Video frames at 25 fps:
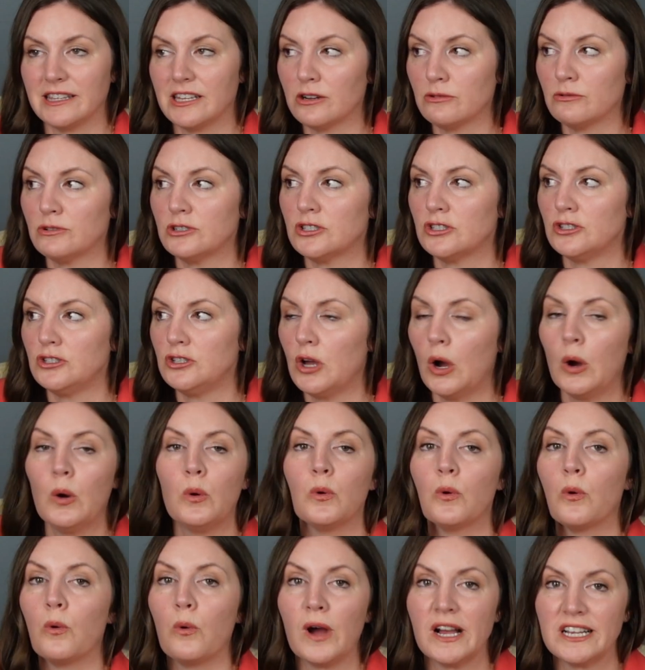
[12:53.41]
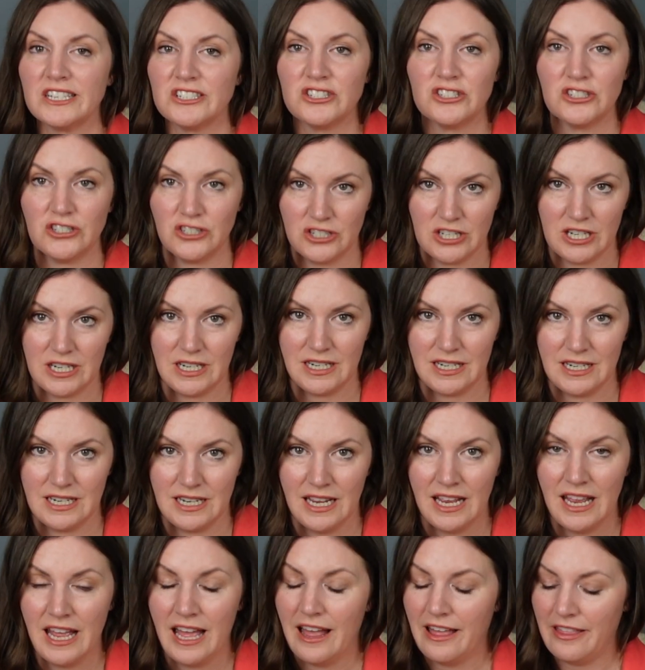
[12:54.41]
There was no question
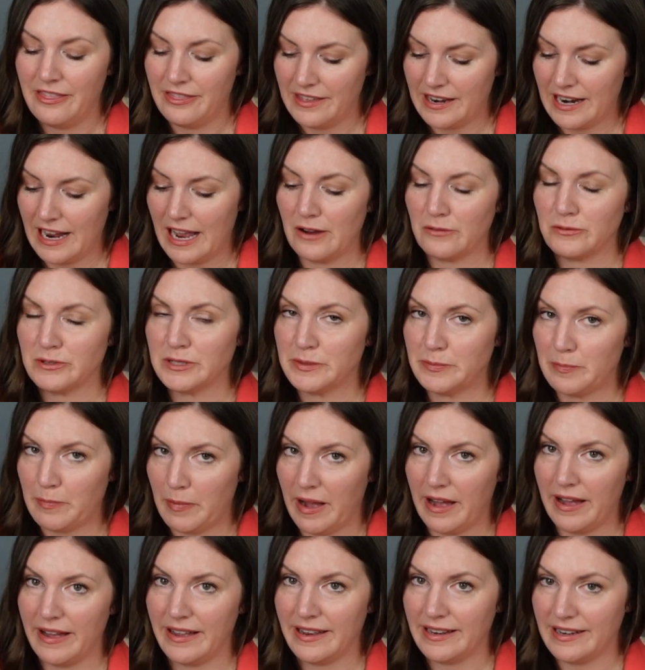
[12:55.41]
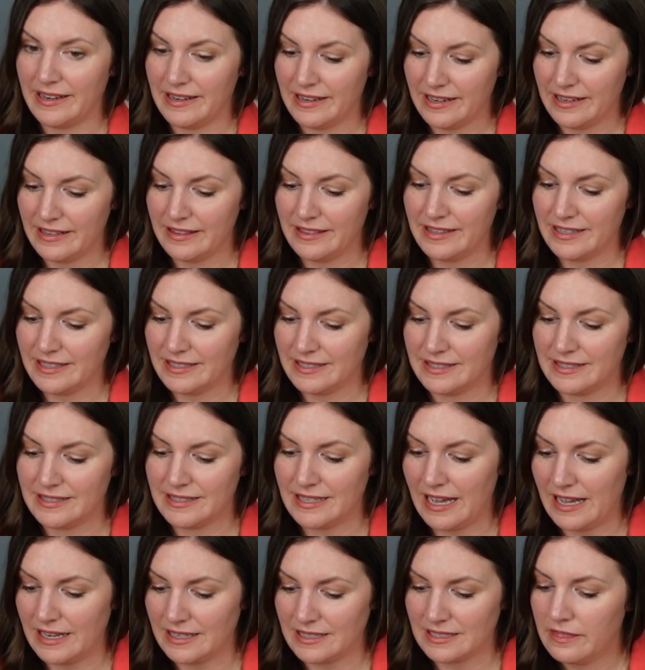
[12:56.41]
that I was buying this
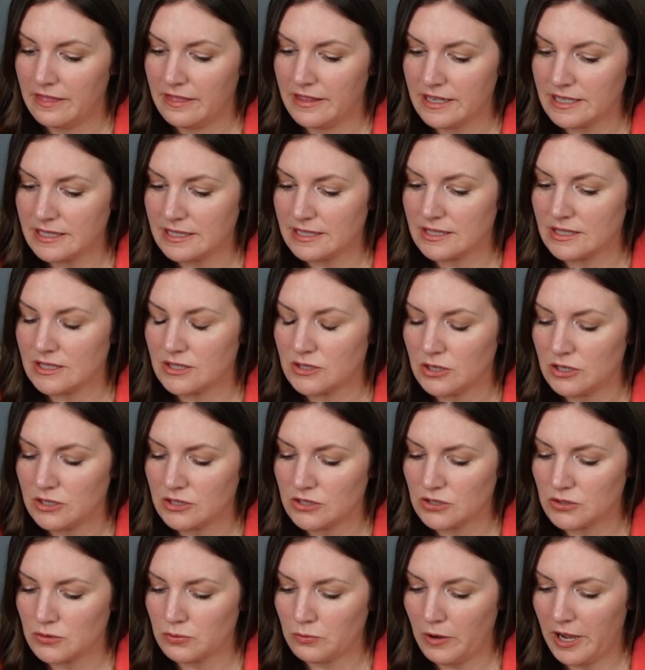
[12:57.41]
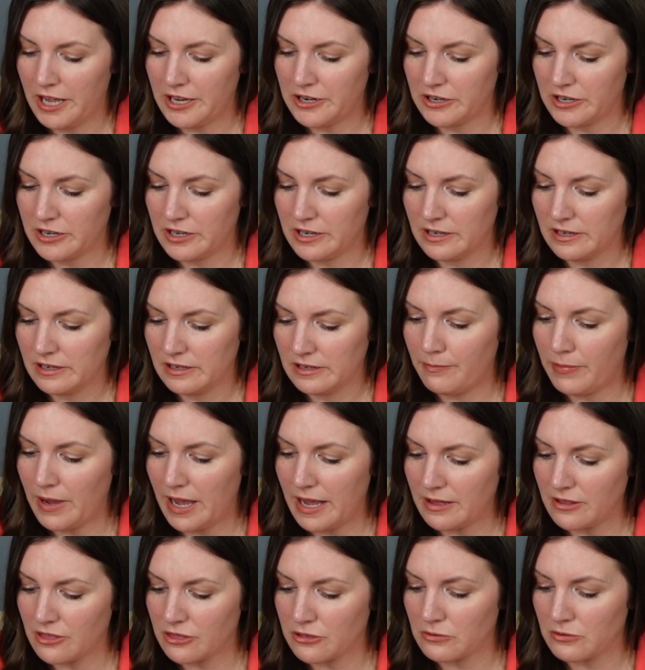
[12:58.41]
set. This sweater,
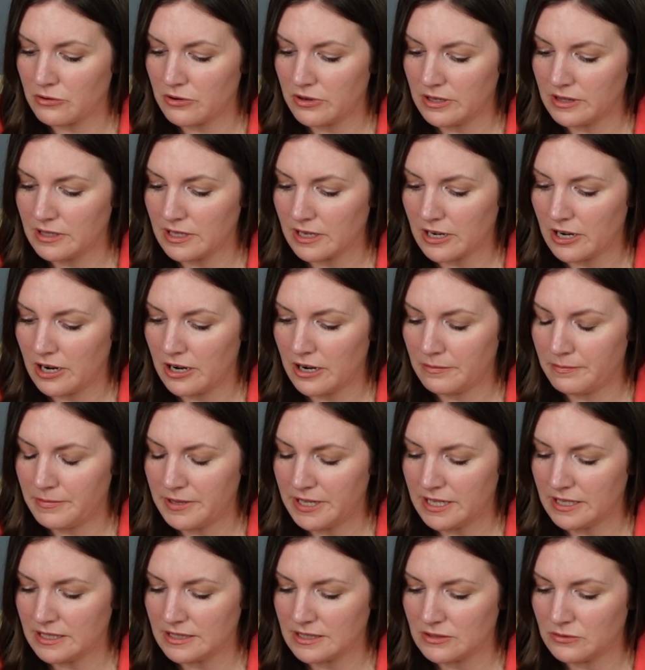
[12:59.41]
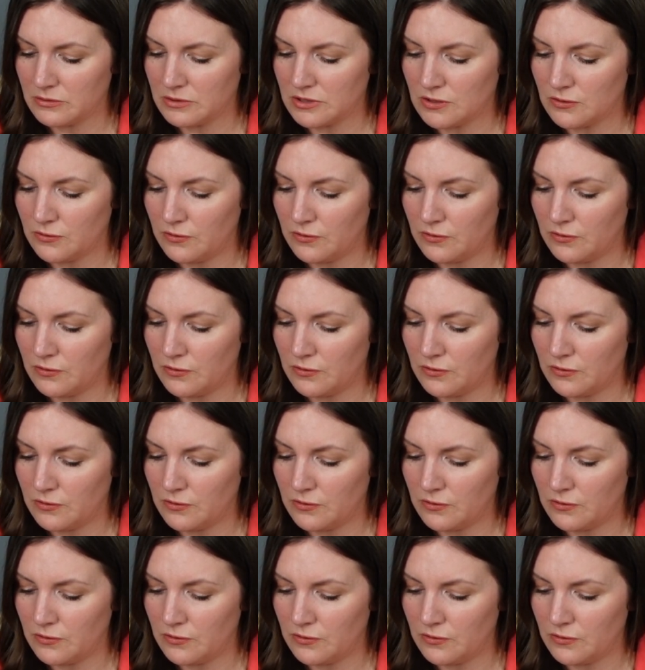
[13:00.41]
I threw in the cart because it was